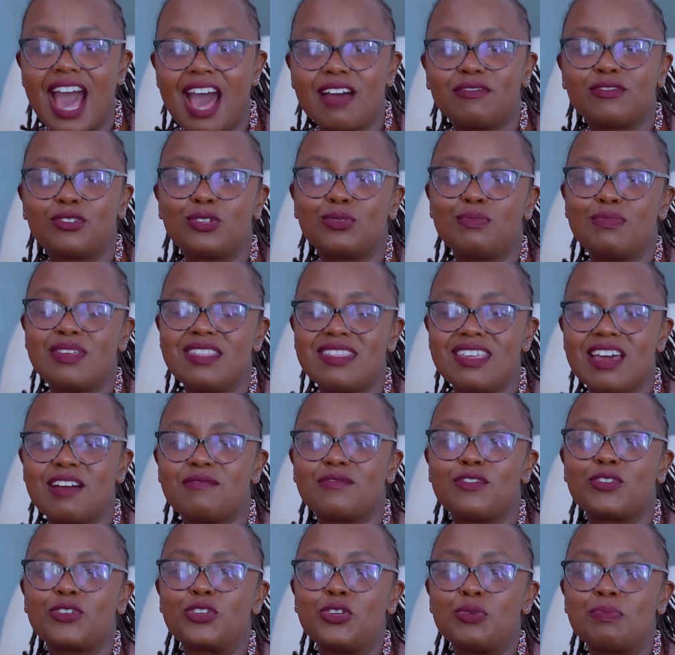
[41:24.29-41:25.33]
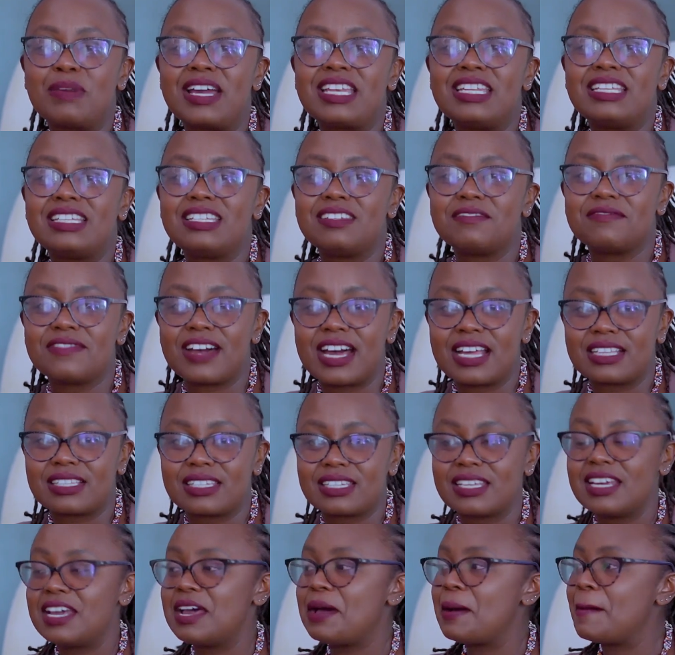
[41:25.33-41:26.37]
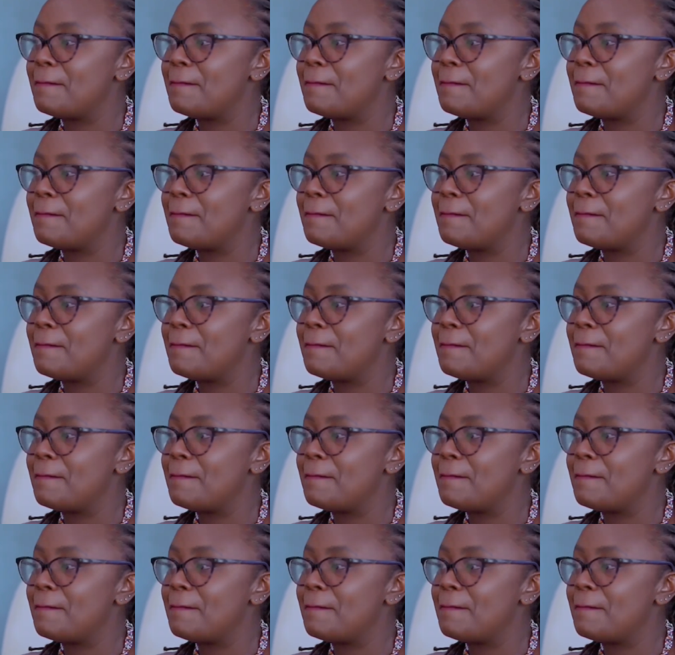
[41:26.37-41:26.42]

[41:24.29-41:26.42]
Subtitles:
have to be there for humanity first.